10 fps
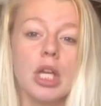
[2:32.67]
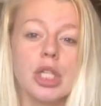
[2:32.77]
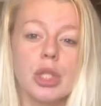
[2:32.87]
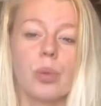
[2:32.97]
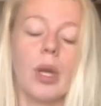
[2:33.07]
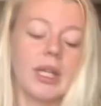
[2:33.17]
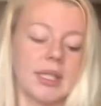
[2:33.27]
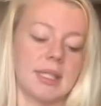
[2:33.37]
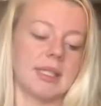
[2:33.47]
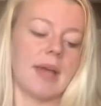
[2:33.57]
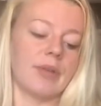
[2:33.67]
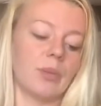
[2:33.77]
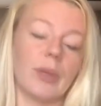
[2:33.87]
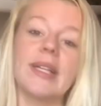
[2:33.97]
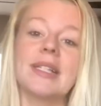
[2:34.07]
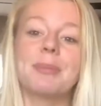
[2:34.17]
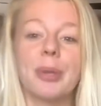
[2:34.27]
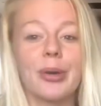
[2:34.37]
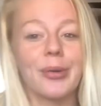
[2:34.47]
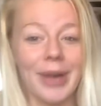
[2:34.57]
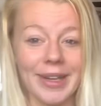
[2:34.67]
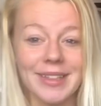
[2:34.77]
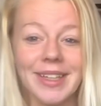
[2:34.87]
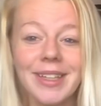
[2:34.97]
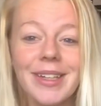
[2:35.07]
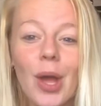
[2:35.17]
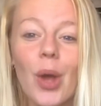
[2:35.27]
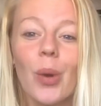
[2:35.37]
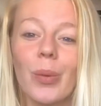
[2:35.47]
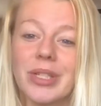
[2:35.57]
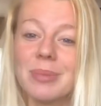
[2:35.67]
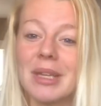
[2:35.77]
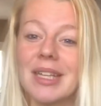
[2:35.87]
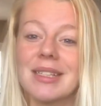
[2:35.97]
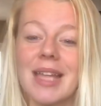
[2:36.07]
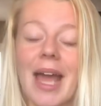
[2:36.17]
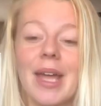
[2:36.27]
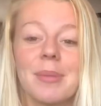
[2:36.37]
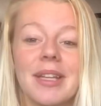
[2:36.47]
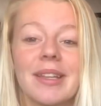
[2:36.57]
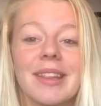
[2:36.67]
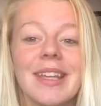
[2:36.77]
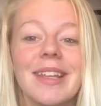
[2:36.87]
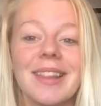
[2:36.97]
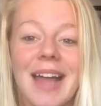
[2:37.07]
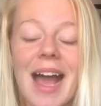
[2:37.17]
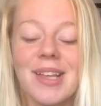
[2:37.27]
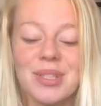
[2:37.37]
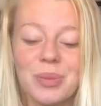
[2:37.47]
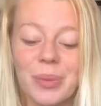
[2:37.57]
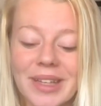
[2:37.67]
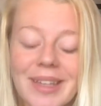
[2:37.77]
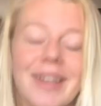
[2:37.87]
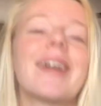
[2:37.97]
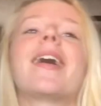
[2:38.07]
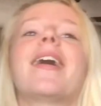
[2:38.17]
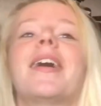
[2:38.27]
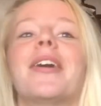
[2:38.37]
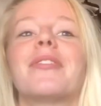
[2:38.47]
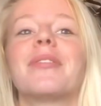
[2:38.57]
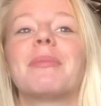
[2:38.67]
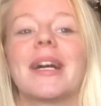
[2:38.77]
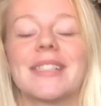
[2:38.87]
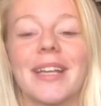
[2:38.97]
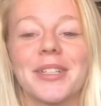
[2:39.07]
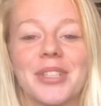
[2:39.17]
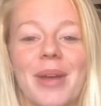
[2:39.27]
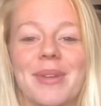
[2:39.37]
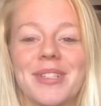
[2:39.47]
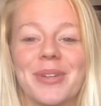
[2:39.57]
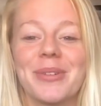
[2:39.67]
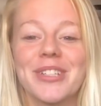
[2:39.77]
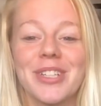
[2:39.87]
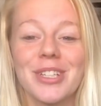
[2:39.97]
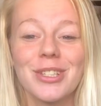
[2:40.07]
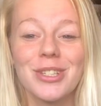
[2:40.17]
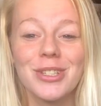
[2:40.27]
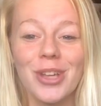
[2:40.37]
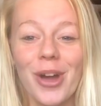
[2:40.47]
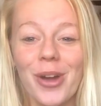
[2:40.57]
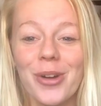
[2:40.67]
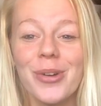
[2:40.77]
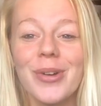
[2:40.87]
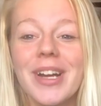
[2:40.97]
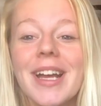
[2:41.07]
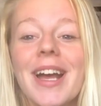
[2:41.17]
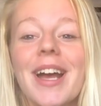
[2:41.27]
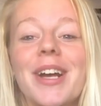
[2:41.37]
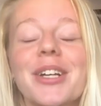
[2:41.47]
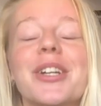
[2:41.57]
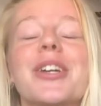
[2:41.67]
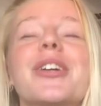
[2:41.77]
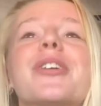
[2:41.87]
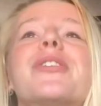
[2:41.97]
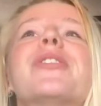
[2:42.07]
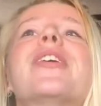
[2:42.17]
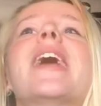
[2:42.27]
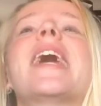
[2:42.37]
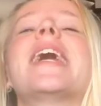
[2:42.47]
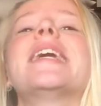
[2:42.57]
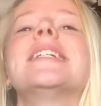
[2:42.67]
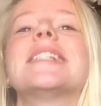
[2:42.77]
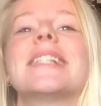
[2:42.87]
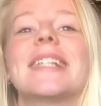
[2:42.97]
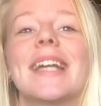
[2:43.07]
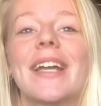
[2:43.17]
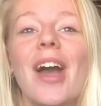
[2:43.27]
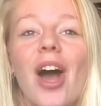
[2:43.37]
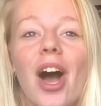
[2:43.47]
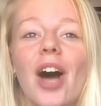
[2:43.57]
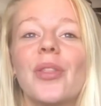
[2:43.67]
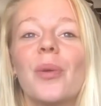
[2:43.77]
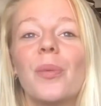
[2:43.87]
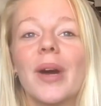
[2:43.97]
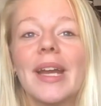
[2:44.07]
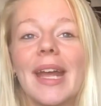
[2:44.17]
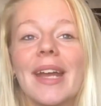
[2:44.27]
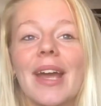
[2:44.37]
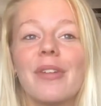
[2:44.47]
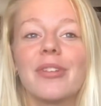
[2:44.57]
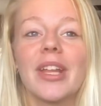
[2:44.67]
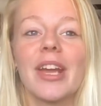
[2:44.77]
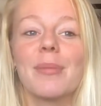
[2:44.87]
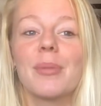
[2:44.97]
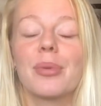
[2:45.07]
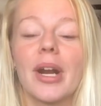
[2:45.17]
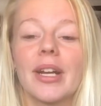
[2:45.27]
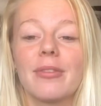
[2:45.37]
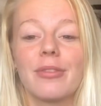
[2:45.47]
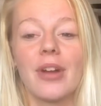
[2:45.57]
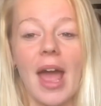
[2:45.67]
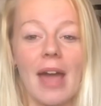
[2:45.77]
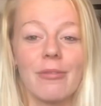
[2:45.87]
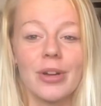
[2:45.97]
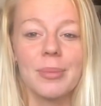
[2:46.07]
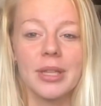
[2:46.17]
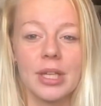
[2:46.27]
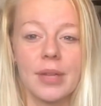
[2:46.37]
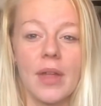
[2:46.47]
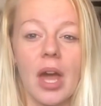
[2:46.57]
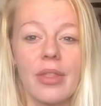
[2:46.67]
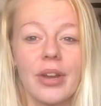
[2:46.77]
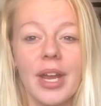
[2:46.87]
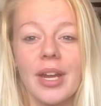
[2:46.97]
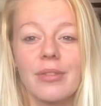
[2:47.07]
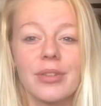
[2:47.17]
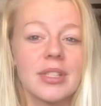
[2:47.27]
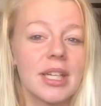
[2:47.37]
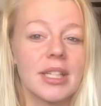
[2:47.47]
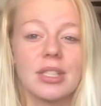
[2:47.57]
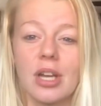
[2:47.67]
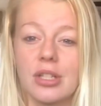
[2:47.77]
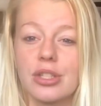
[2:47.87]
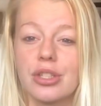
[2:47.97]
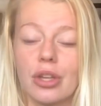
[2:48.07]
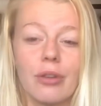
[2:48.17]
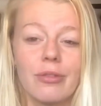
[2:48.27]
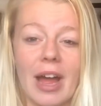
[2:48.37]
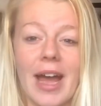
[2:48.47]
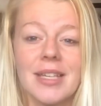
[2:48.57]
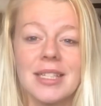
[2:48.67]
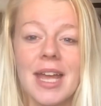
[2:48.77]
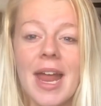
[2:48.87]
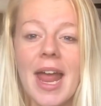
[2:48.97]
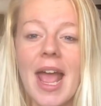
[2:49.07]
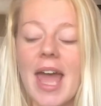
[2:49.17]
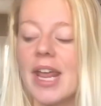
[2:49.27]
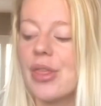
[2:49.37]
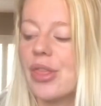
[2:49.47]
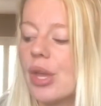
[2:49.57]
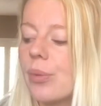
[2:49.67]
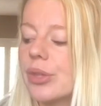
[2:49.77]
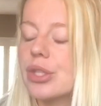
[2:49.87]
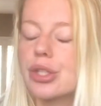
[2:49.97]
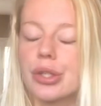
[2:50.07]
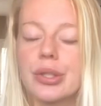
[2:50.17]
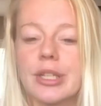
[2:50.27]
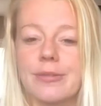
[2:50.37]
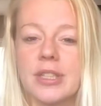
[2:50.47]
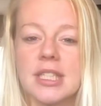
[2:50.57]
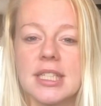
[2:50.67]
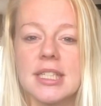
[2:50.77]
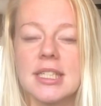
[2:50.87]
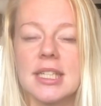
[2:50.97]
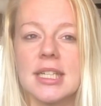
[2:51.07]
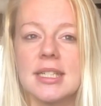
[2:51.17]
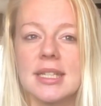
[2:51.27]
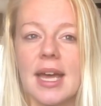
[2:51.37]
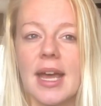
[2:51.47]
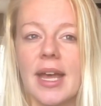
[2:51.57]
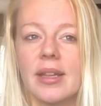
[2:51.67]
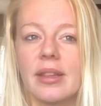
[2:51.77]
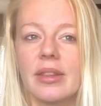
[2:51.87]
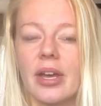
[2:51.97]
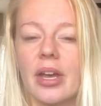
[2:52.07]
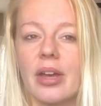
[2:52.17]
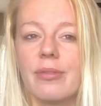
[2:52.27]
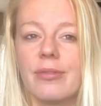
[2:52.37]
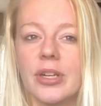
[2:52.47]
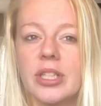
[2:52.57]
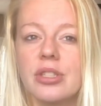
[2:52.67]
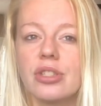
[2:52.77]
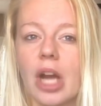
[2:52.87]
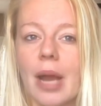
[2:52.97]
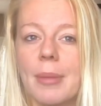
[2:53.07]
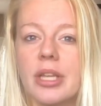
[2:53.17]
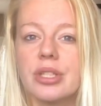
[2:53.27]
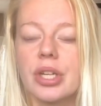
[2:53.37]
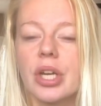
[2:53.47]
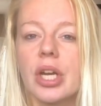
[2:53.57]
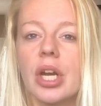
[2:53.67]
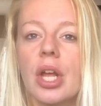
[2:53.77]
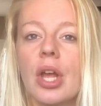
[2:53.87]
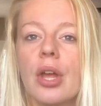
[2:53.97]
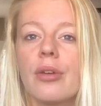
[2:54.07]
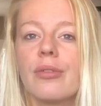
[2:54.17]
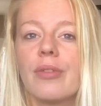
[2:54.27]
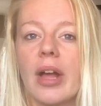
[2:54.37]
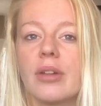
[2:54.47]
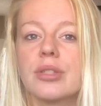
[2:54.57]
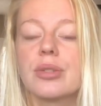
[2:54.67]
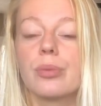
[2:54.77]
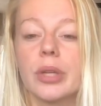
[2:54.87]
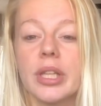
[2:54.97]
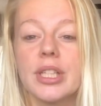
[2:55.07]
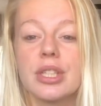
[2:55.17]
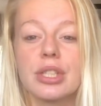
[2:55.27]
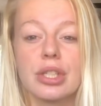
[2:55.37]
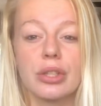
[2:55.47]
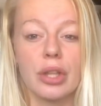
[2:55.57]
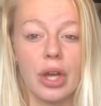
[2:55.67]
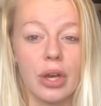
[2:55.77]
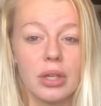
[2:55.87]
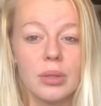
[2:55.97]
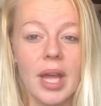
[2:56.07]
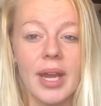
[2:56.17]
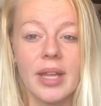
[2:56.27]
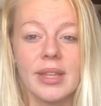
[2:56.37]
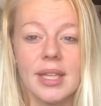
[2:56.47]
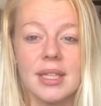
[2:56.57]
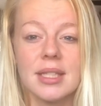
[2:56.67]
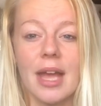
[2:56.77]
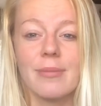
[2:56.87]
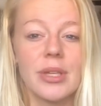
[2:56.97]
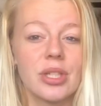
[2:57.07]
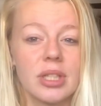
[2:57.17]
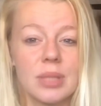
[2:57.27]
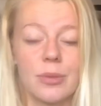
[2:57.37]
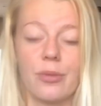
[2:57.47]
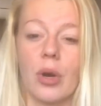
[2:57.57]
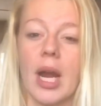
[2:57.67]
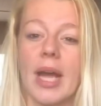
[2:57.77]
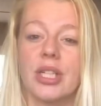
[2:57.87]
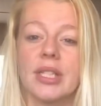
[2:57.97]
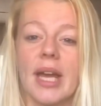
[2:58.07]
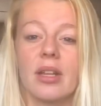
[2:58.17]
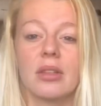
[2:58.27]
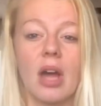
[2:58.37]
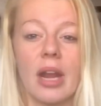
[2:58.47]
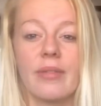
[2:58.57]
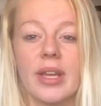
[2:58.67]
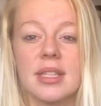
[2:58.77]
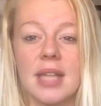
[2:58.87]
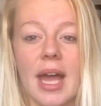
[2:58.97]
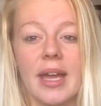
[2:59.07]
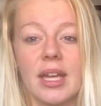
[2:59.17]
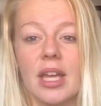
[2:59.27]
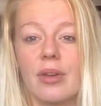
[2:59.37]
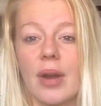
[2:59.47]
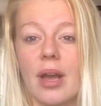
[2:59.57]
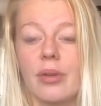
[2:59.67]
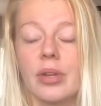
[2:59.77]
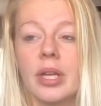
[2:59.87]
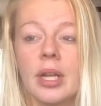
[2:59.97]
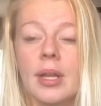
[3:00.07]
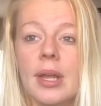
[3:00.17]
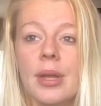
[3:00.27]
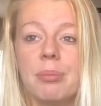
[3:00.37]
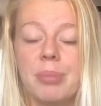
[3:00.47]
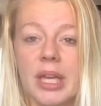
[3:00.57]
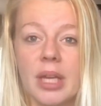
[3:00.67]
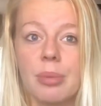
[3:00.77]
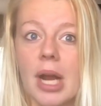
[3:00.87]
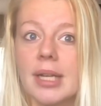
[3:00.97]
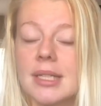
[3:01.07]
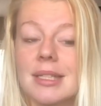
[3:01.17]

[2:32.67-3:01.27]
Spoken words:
27 weeks pregnant, which means I am in the last week of my second trimester, which is so crazy. Like, on the one hand, I feel like I've been pregnant forever, but then on the other hand, it feels like it's gone so fast. And I think what the true difference is that the first trimester felt really slow. And I think I've mentioned this before, I just had a lot of anxiety around being pregnant,